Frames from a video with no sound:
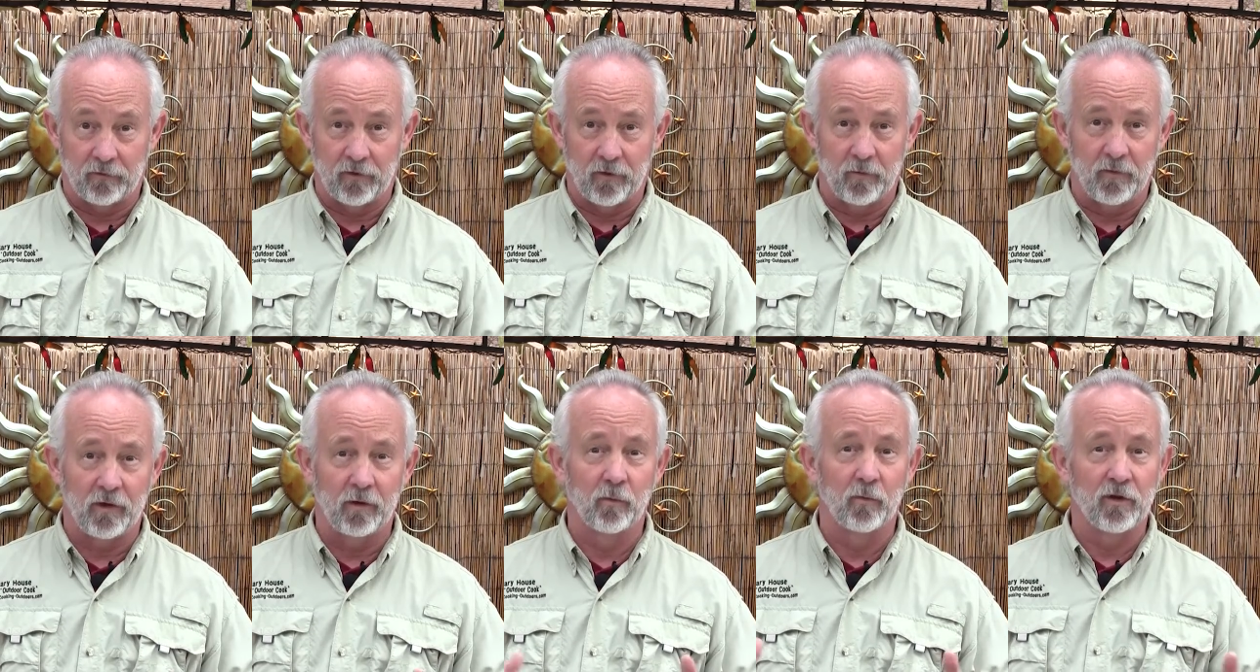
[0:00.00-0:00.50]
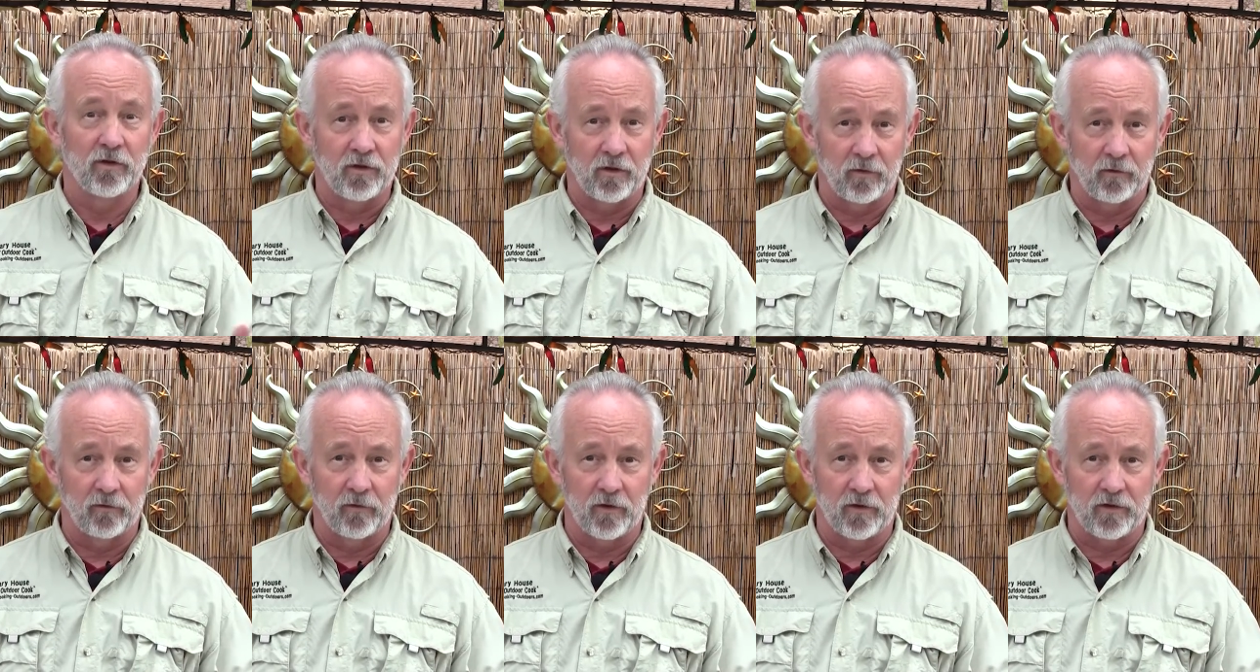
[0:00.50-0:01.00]
from the
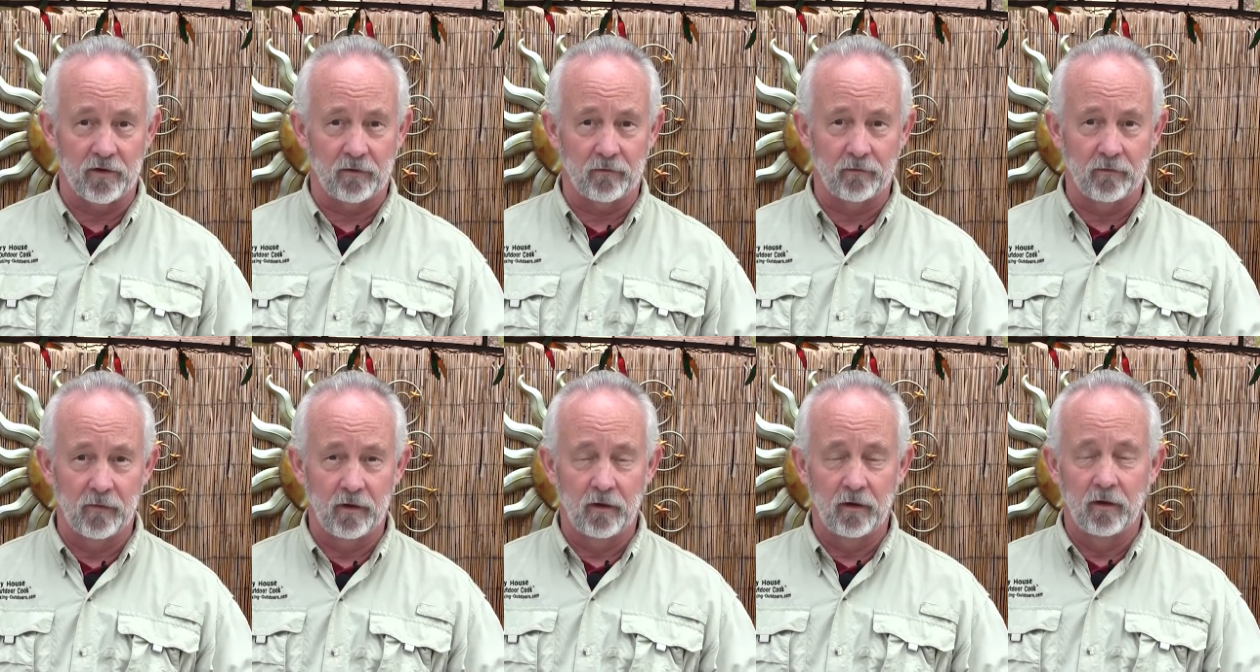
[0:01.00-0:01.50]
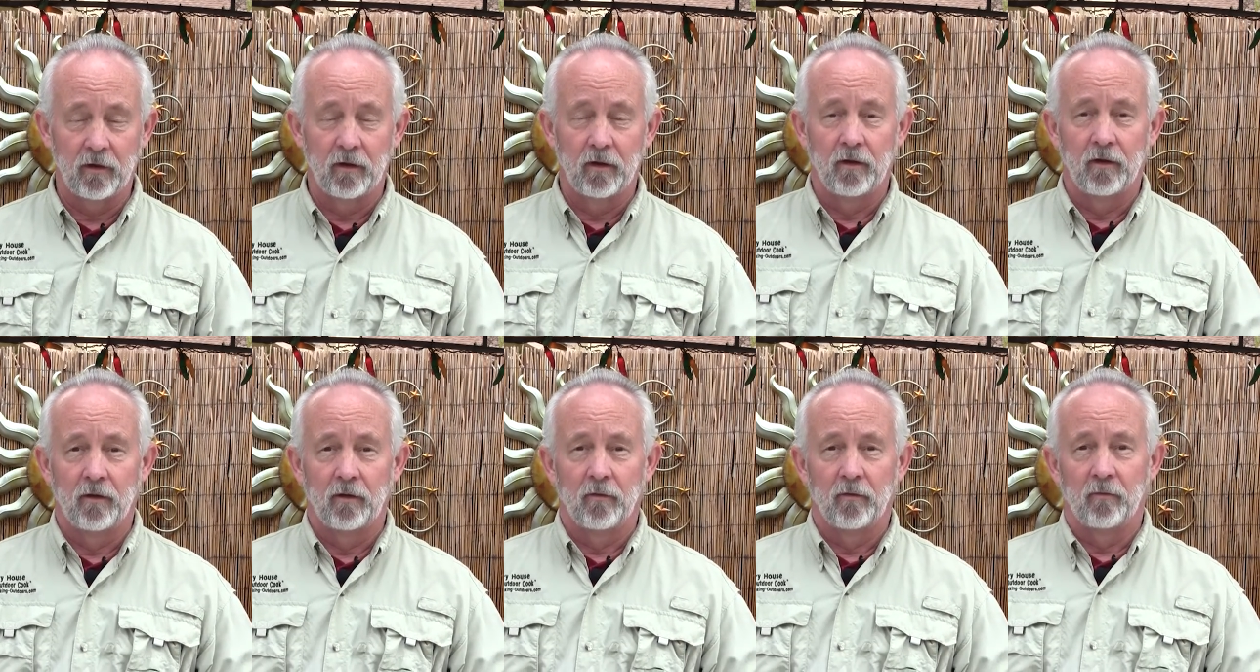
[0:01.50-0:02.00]
original version?
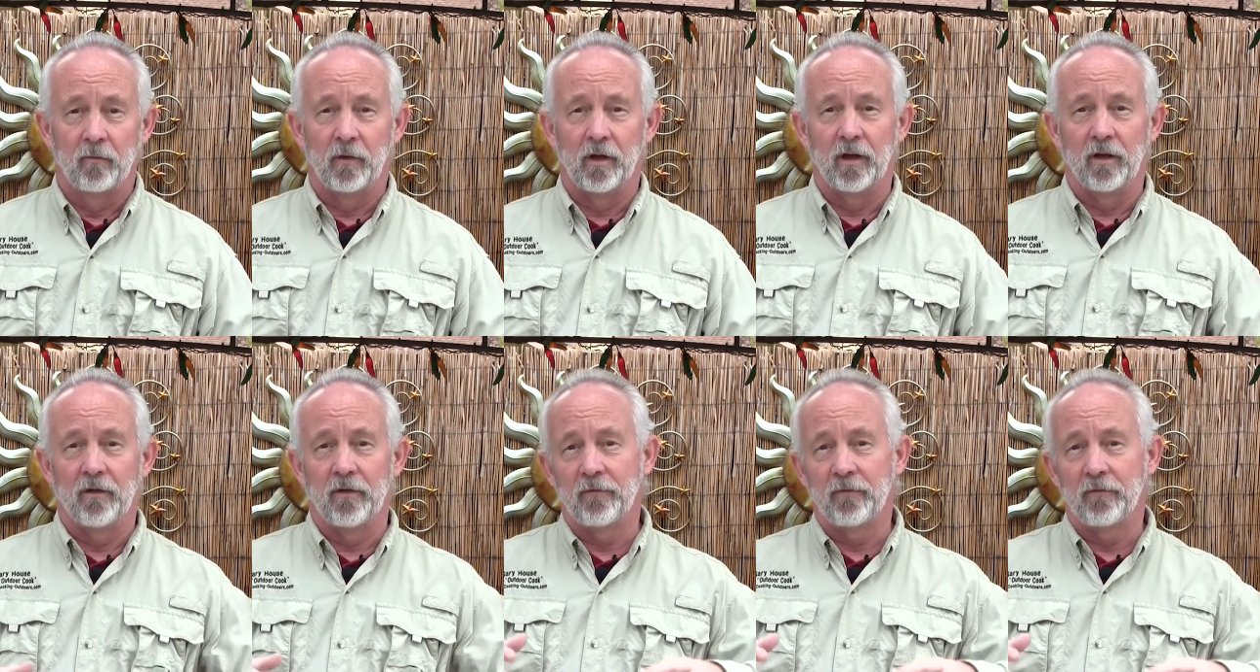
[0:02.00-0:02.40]
Well,